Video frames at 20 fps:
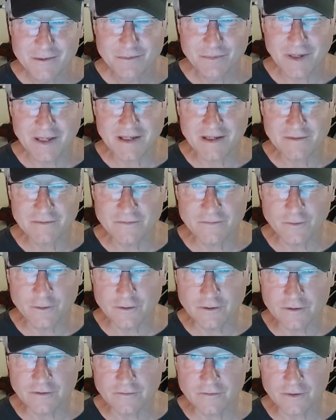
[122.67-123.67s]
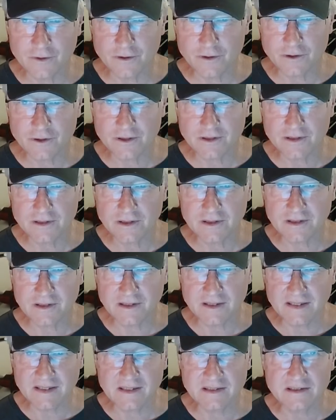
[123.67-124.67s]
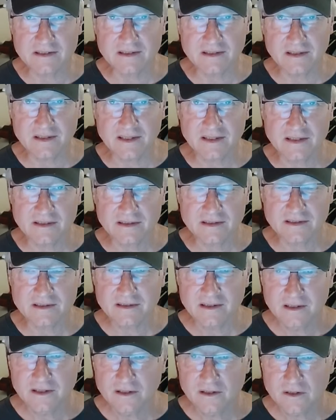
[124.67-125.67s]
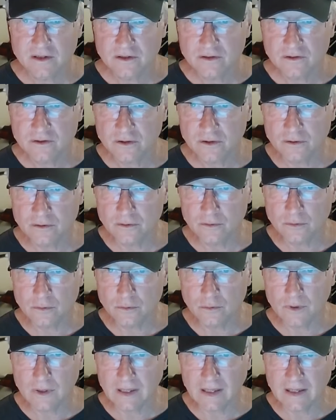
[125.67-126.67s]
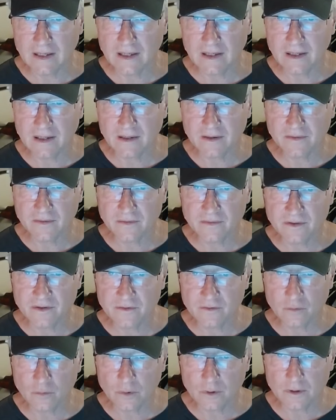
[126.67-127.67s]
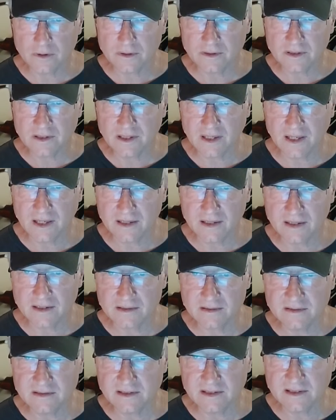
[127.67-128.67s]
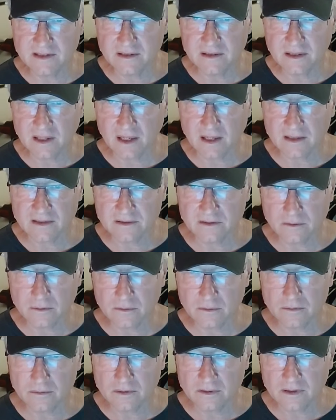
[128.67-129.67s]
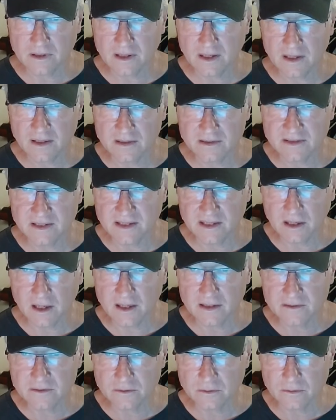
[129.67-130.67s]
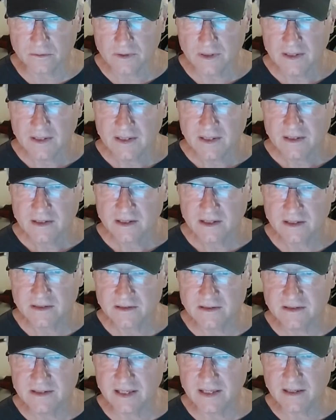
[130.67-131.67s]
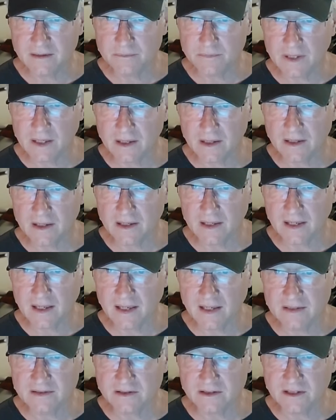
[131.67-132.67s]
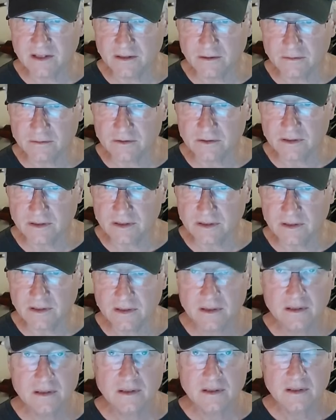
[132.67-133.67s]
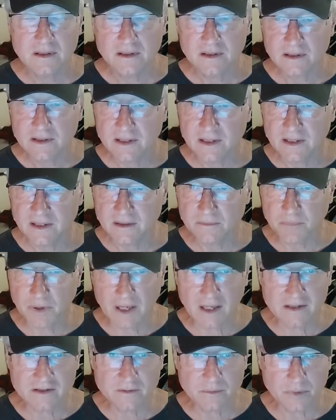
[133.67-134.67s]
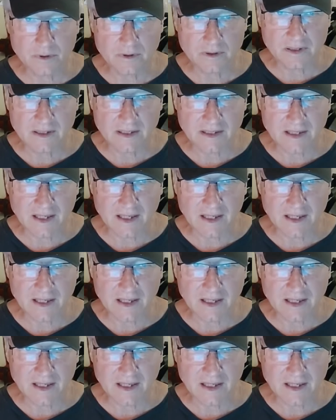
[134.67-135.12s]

But a fuller version links this to uh, this word dikazo. Kata dikazo. condemn as guilty in possibility